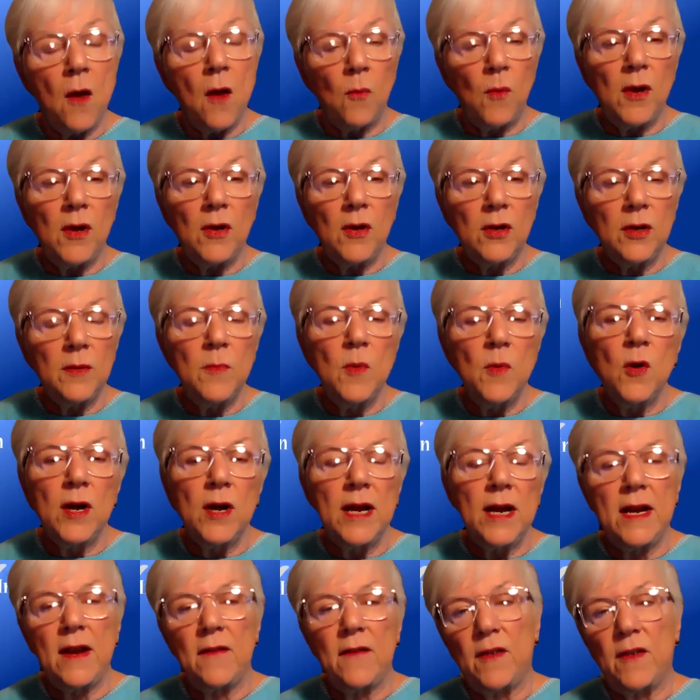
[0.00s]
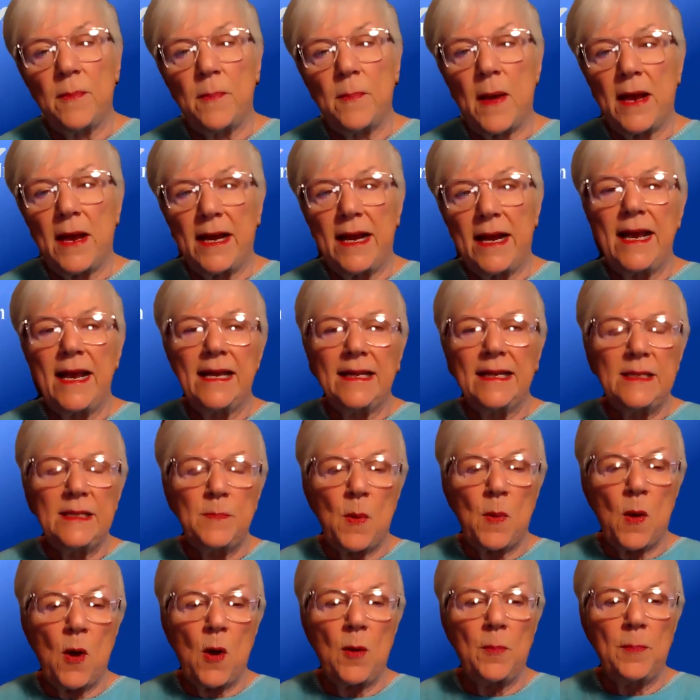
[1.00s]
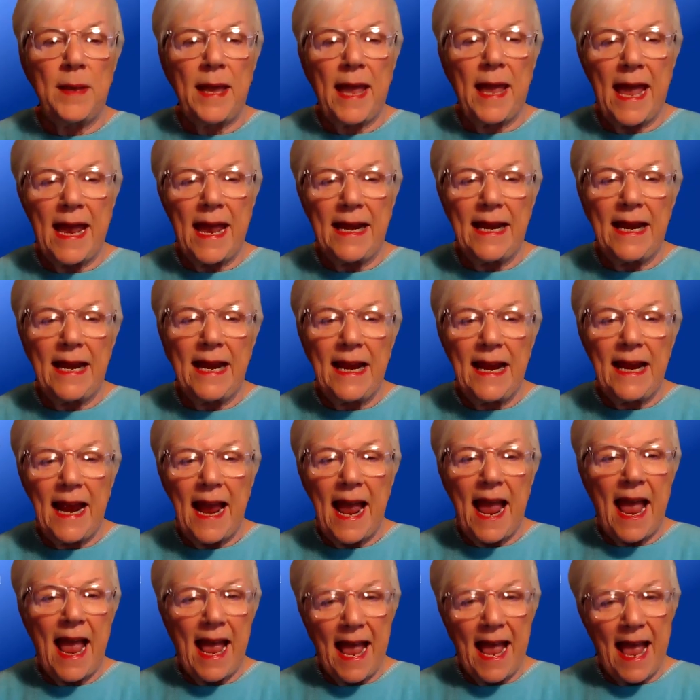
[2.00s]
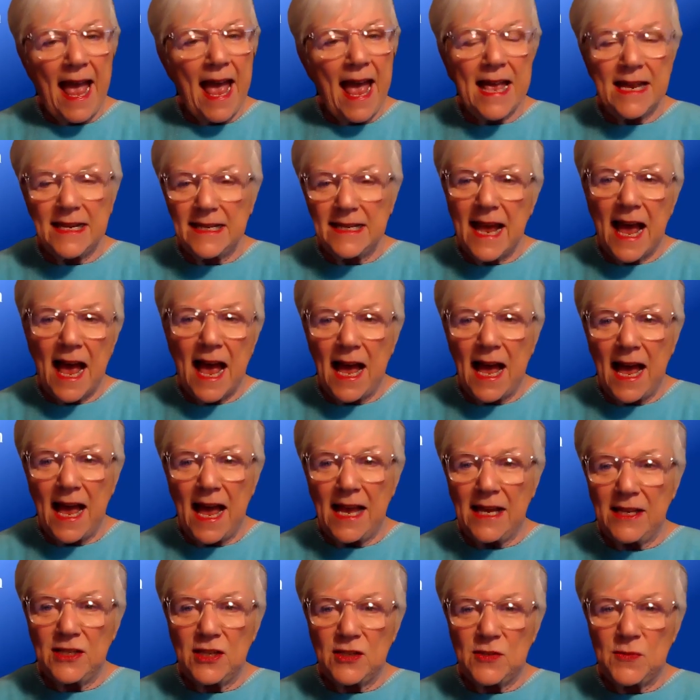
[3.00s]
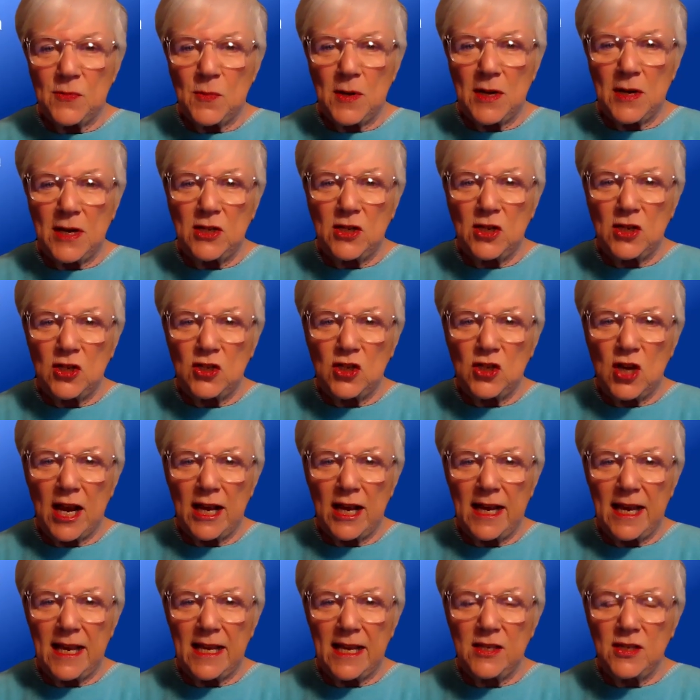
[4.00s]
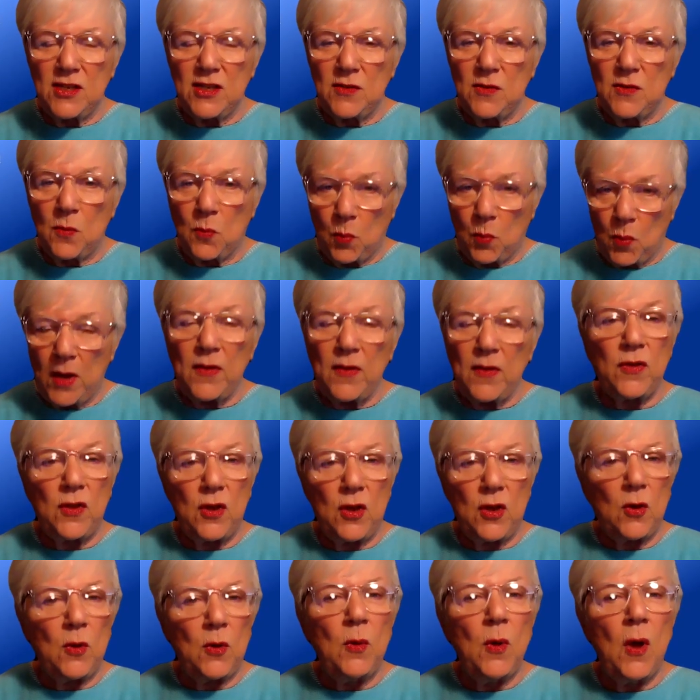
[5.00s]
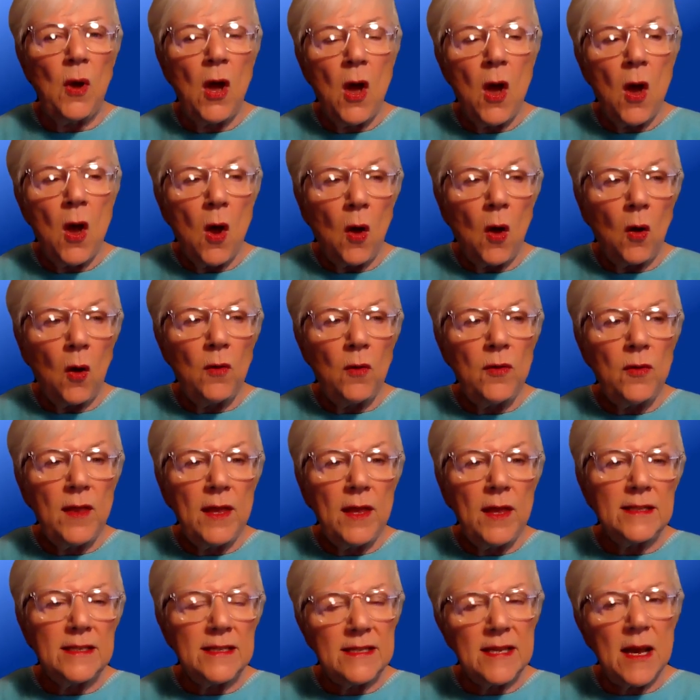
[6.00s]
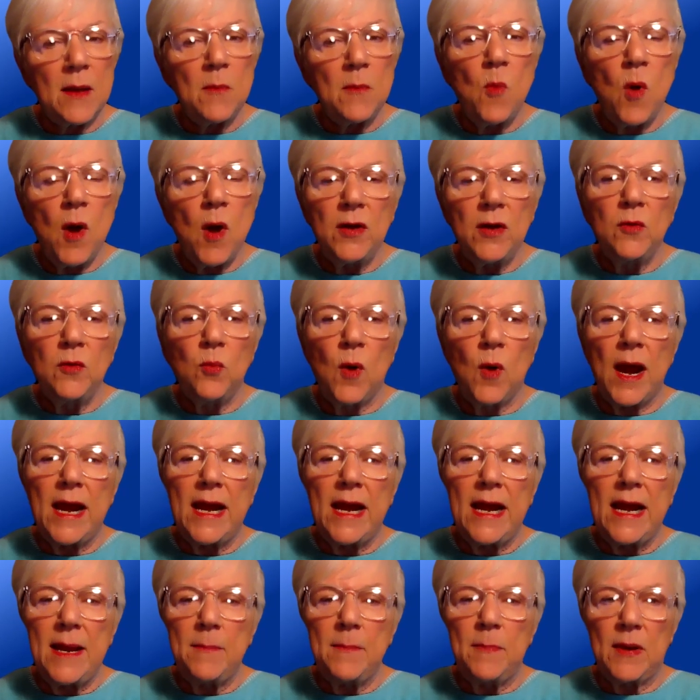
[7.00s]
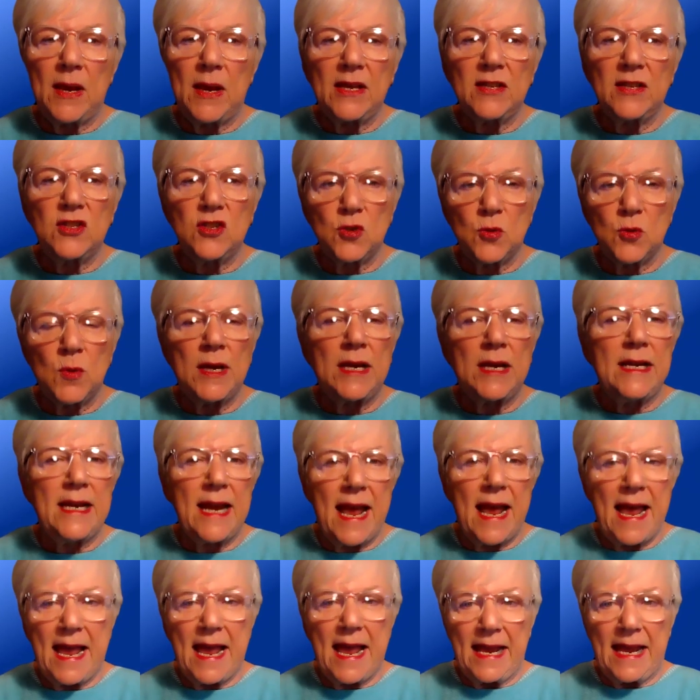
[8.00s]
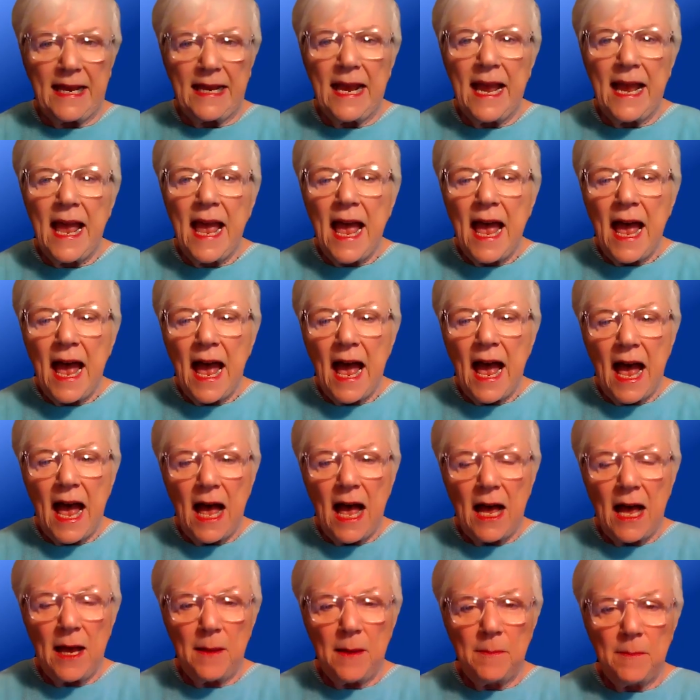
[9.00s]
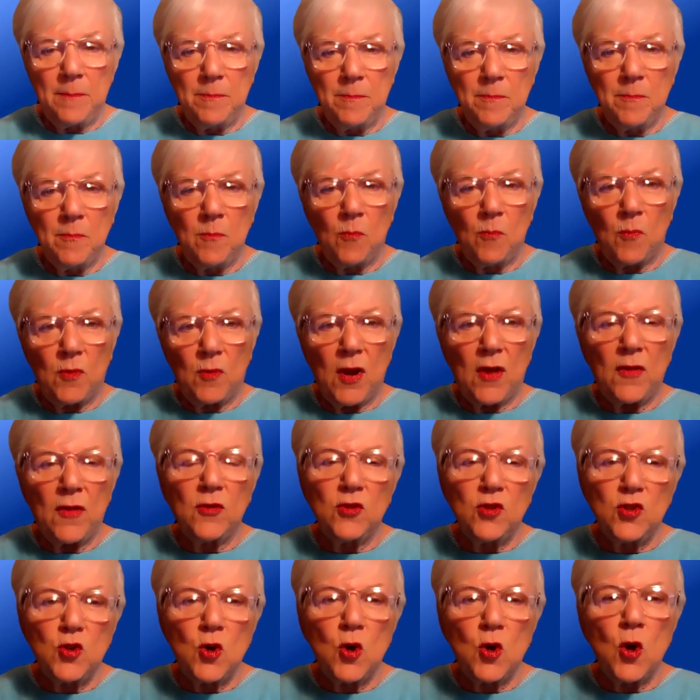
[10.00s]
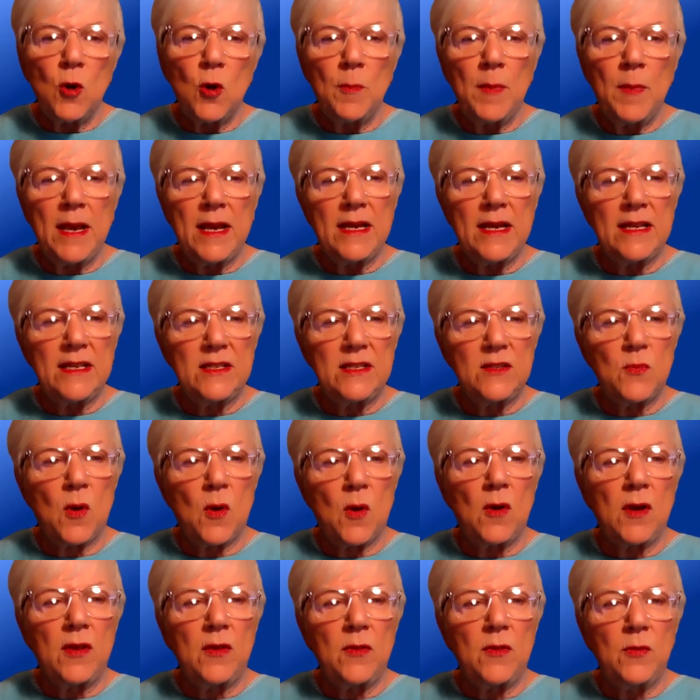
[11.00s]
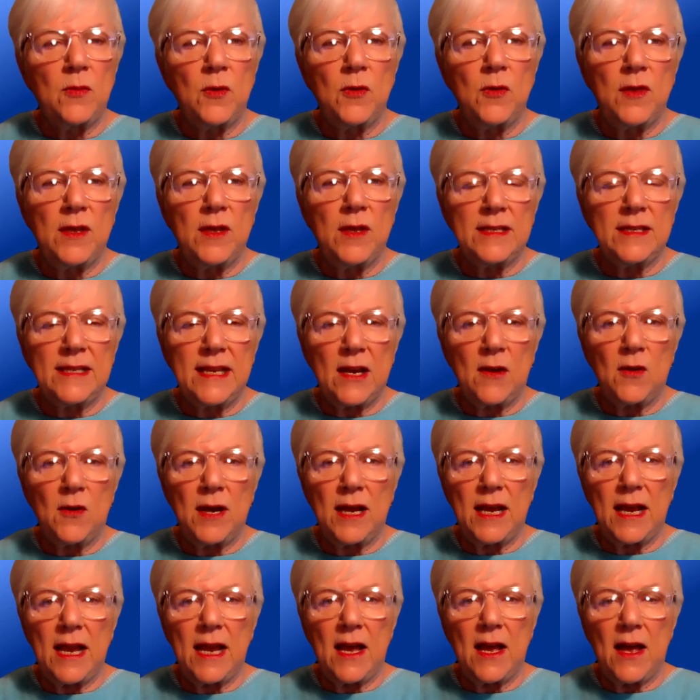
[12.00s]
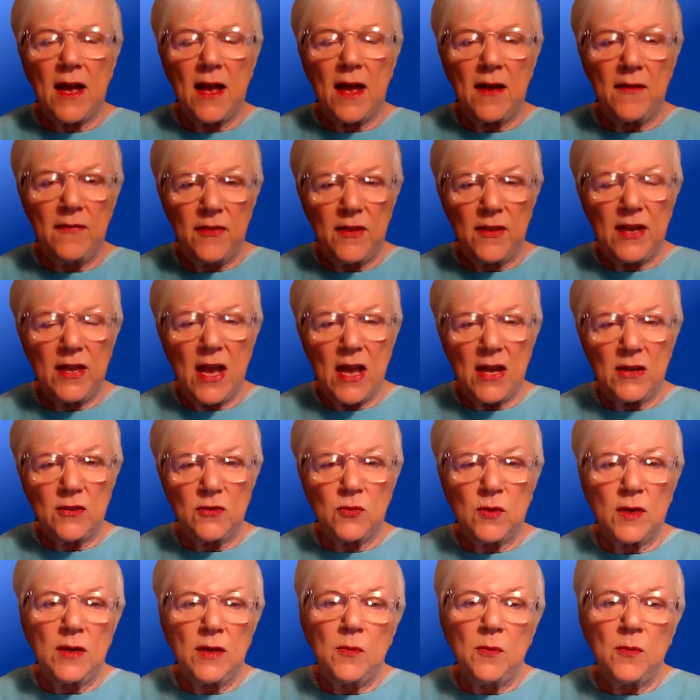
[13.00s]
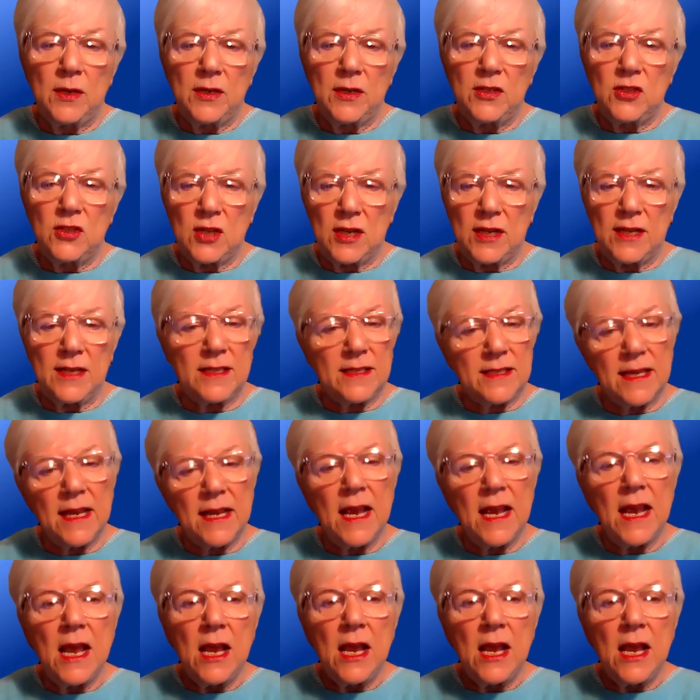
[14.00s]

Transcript: Well, good morning, everybody. It's Barb Katie, and I just wanted to check in with you on this somewhat rainy, blustery day. Another storm is rolling through this area of the country, which is